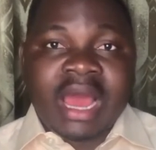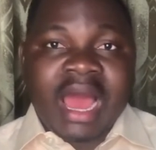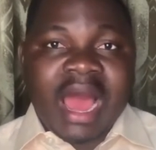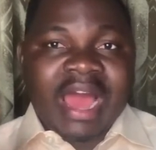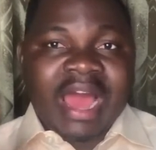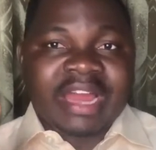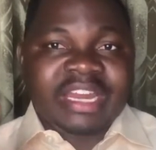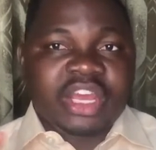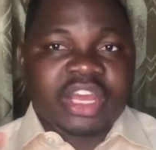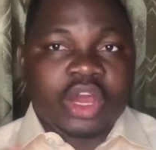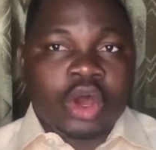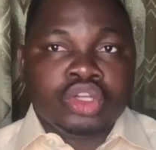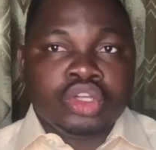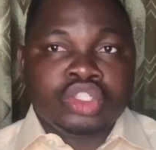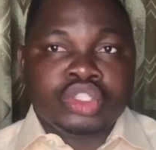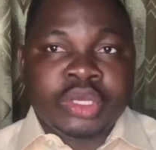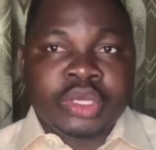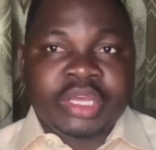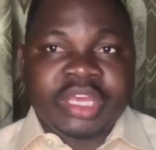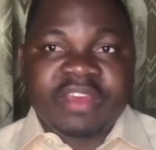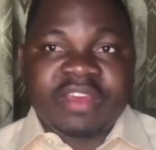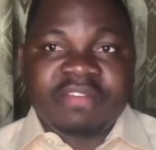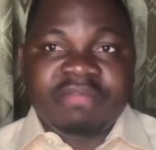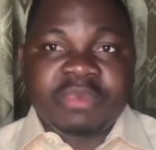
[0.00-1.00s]
and he also
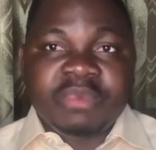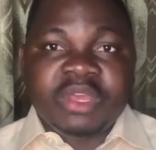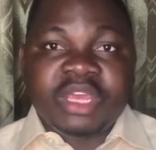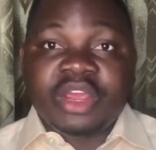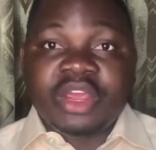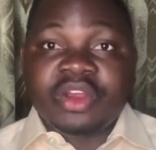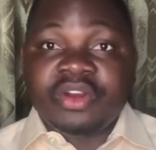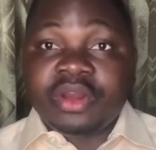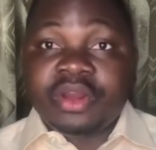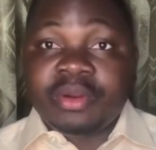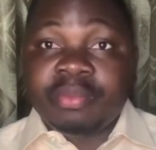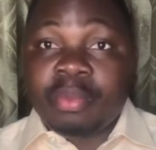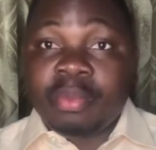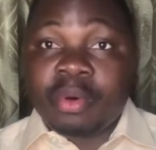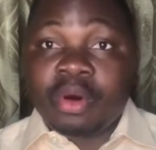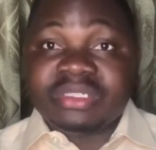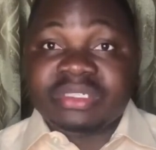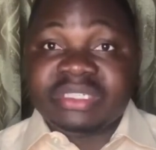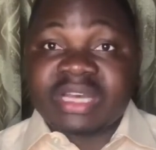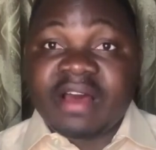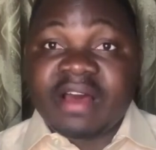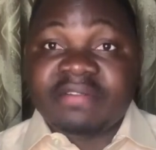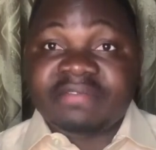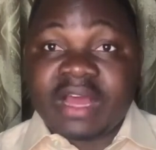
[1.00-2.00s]
gave me a
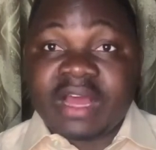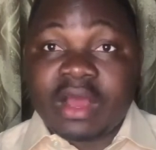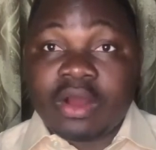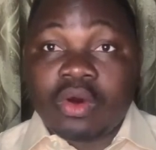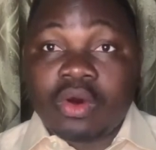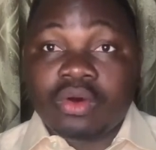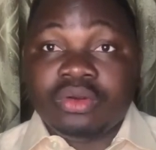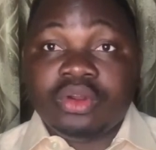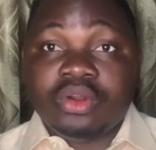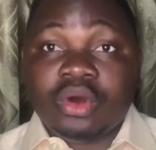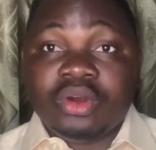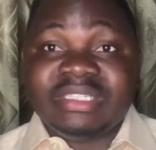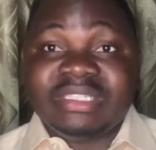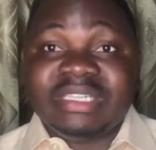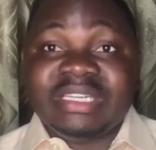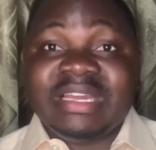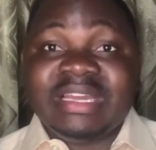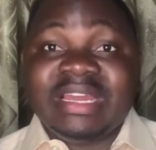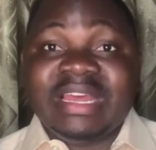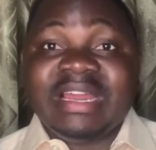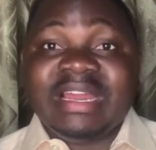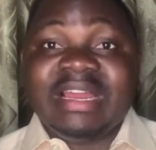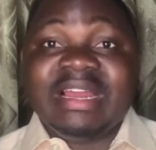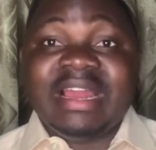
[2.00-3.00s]
report after conducting
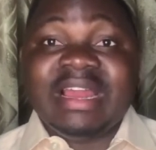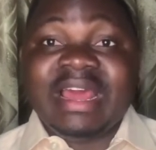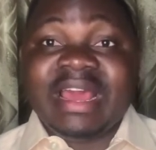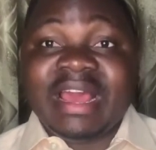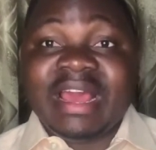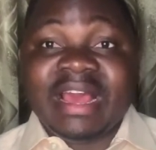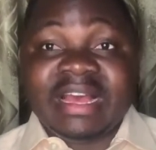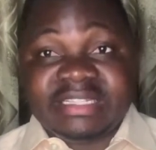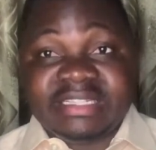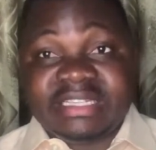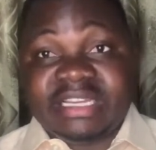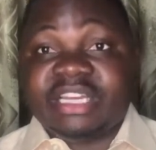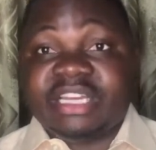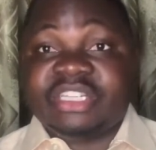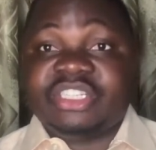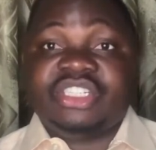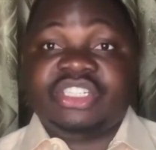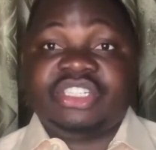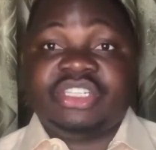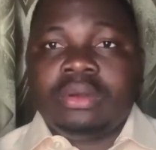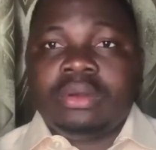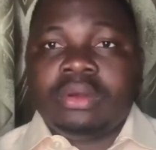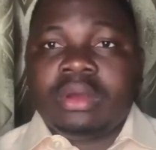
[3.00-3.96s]
a legal search.